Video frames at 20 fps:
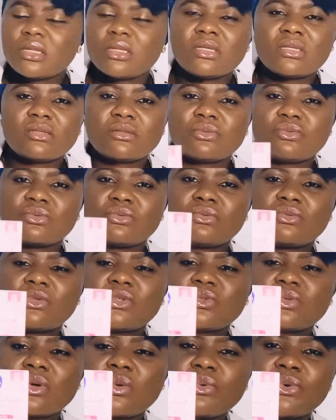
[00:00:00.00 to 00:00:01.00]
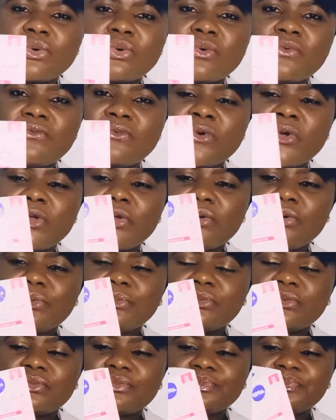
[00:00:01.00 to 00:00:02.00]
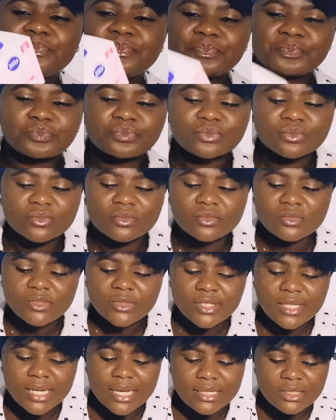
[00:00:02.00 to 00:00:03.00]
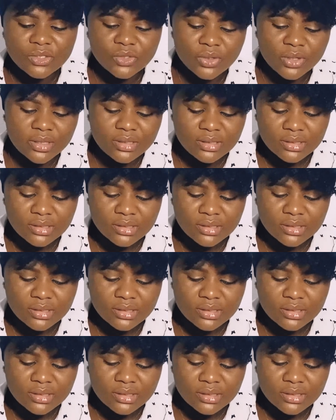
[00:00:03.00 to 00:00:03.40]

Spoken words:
this one will go for you. So I